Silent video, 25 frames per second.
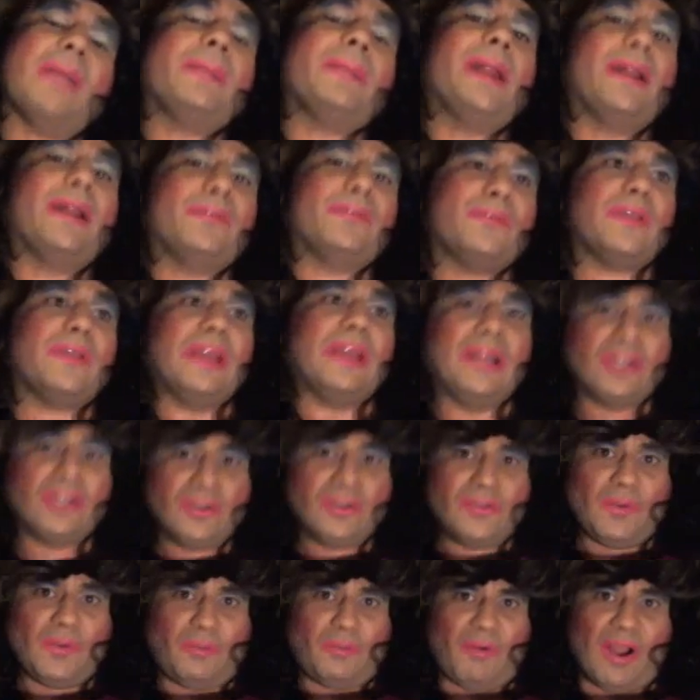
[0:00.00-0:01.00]
getting through the
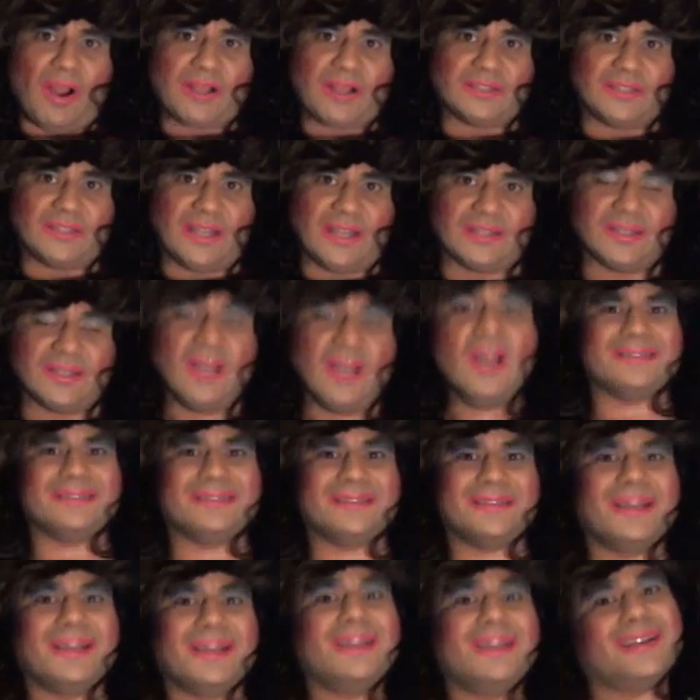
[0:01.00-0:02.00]
interview process.
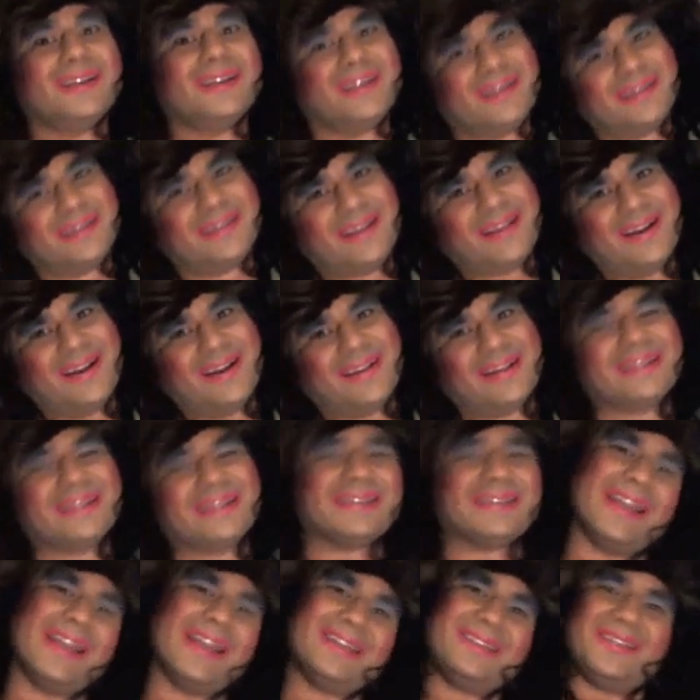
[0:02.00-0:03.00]
So let's
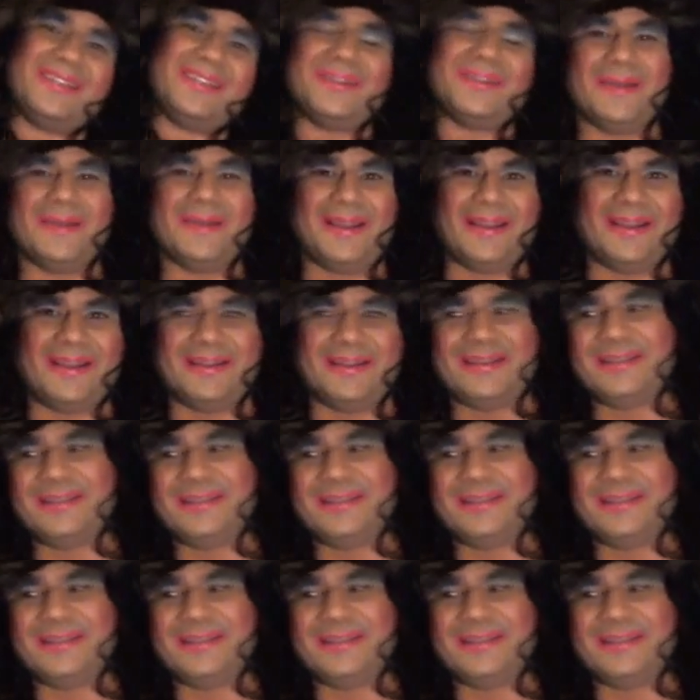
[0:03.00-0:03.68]
get to it.